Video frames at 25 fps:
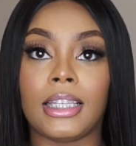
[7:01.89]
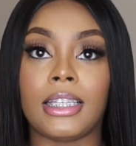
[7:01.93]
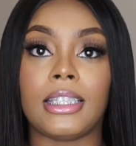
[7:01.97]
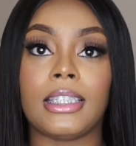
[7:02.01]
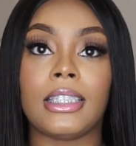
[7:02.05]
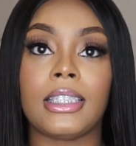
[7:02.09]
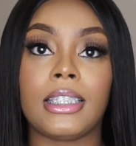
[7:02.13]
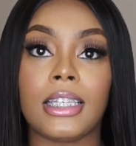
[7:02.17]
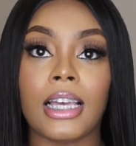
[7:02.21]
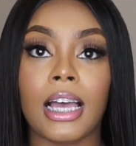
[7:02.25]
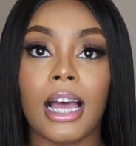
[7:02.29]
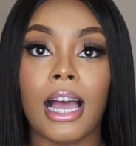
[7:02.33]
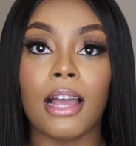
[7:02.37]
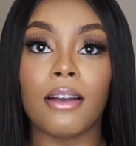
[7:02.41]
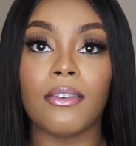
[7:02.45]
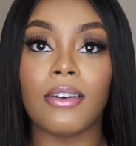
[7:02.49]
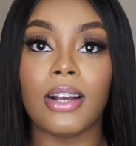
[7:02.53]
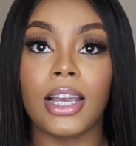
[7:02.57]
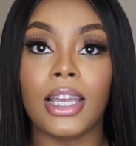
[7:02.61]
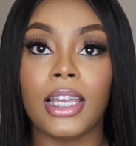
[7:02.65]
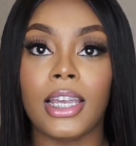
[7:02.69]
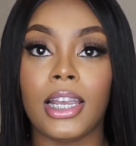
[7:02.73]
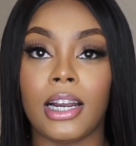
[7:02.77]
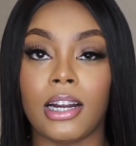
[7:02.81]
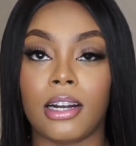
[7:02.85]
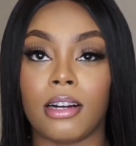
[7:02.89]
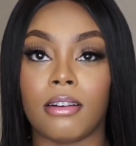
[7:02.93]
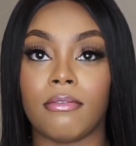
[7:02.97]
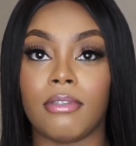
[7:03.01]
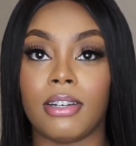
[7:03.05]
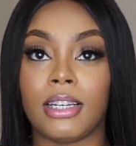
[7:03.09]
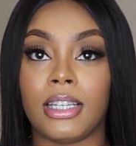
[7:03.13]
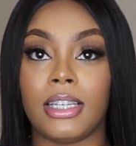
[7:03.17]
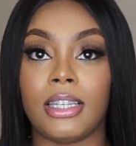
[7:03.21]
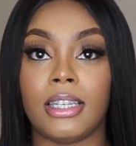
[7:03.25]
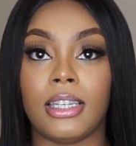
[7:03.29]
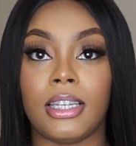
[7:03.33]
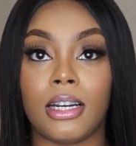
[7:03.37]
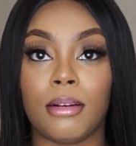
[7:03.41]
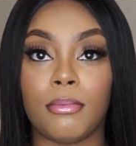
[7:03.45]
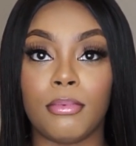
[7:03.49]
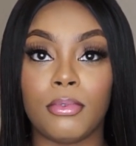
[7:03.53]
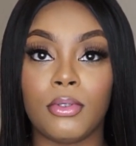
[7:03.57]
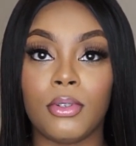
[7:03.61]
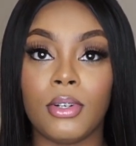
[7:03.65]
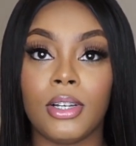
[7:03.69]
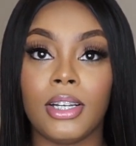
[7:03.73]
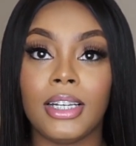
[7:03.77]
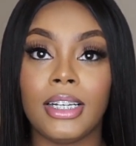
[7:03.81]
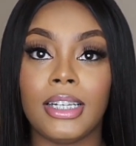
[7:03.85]
this tie right here i already
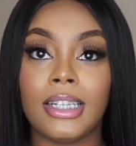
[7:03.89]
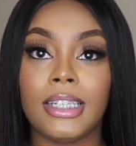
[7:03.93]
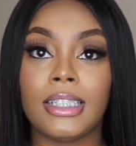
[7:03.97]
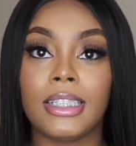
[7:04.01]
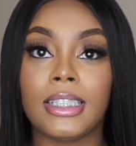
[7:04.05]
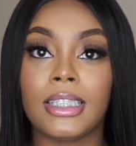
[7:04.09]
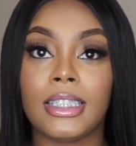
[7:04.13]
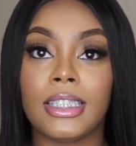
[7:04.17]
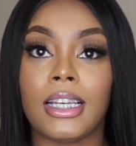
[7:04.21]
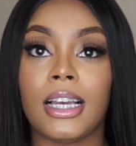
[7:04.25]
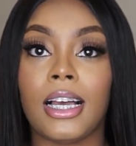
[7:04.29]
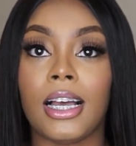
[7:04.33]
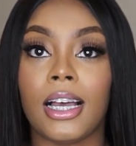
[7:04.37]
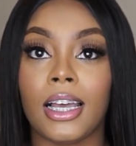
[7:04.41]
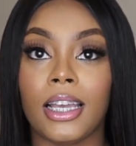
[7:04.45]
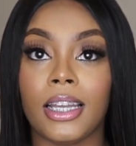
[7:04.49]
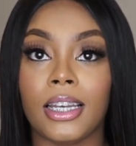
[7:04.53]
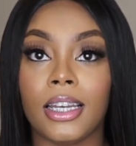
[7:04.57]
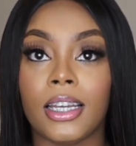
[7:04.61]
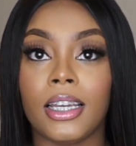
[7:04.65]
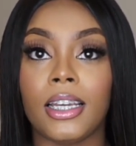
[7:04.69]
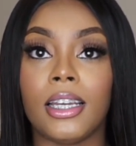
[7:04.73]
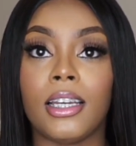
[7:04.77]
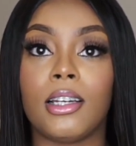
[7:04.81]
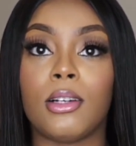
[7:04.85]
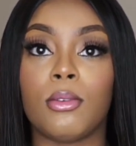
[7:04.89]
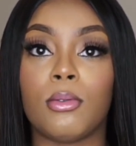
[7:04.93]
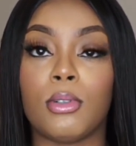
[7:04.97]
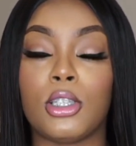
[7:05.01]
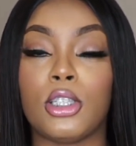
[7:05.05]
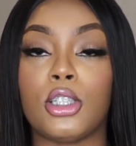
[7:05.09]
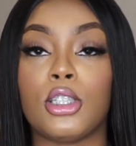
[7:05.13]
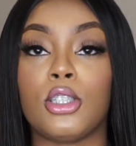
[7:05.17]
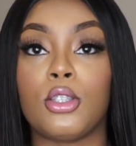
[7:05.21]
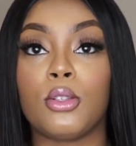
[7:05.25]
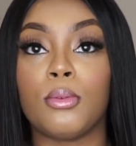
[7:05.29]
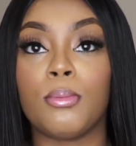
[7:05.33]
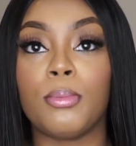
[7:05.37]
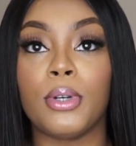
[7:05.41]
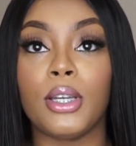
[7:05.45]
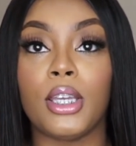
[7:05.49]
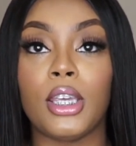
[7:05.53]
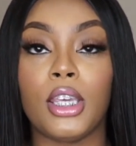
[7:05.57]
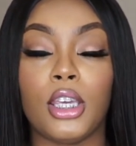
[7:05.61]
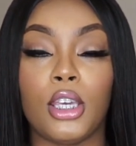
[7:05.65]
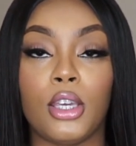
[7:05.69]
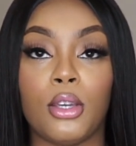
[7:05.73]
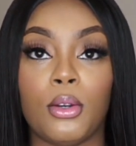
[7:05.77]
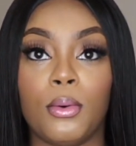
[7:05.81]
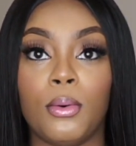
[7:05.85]
double tied it which is super
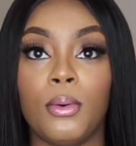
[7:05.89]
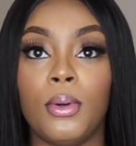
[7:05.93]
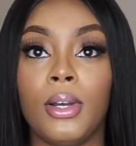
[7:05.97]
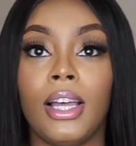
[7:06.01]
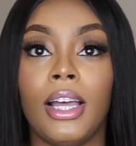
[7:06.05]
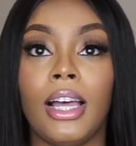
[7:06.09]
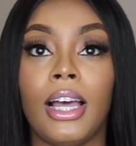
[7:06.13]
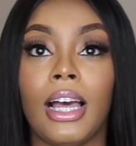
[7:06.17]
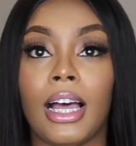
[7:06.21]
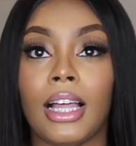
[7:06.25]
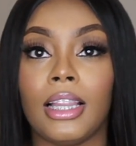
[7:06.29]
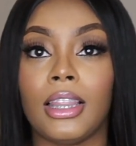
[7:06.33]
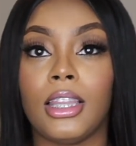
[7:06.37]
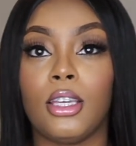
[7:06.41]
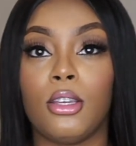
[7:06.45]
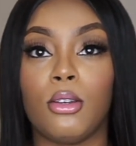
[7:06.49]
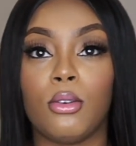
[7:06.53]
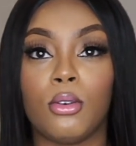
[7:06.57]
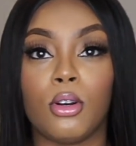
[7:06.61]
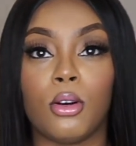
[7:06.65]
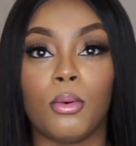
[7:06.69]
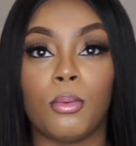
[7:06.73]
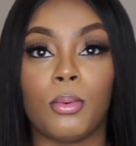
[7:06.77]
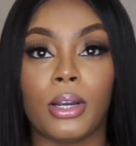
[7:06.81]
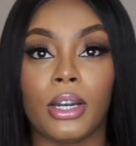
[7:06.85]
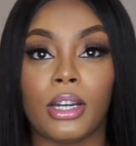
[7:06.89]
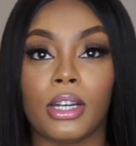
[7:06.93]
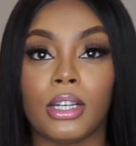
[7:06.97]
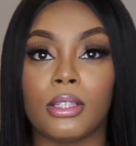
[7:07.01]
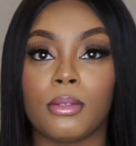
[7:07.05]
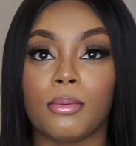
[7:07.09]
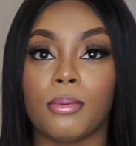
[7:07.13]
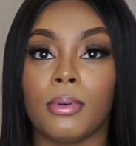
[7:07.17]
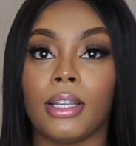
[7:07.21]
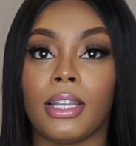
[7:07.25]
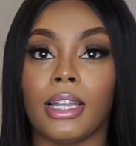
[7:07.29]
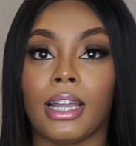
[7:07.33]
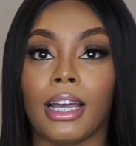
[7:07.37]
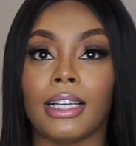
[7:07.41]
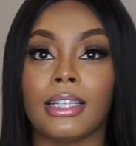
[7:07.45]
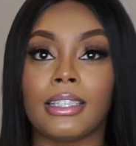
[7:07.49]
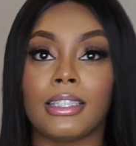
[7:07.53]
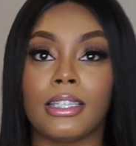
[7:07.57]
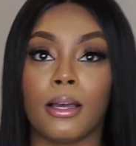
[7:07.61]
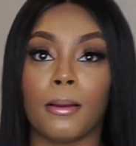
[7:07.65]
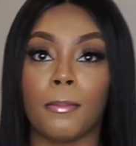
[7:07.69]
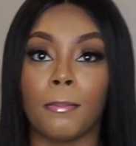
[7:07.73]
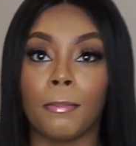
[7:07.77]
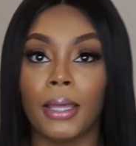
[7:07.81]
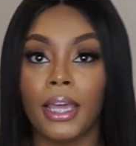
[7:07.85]
cute i think you could wear this with like
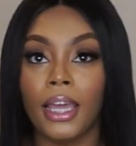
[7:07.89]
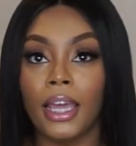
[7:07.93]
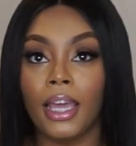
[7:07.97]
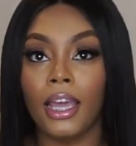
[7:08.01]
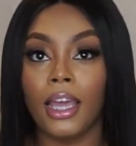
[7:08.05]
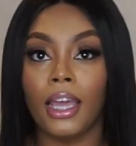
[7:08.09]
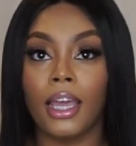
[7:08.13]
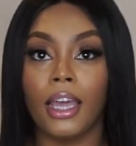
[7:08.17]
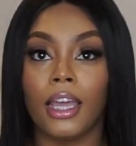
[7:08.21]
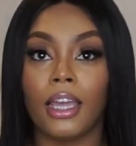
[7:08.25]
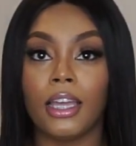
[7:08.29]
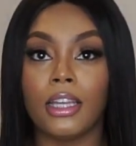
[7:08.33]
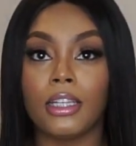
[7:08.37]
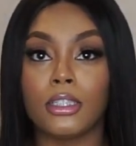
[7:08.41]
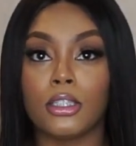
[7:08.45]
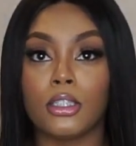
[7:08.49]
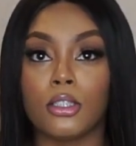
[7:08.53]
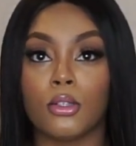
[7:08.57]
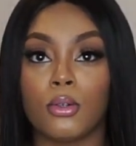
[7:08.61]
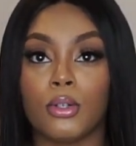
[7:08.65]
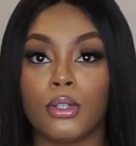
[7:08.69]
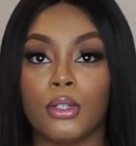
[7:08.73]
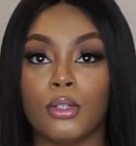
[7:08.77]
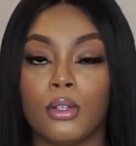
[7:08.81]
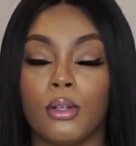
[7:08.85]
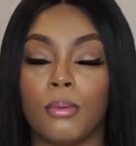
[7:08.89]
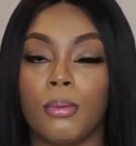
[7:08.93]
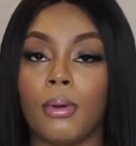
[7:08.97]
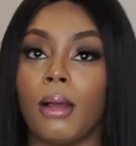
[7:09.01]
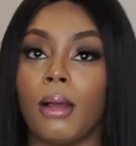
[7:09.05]
some pants or you could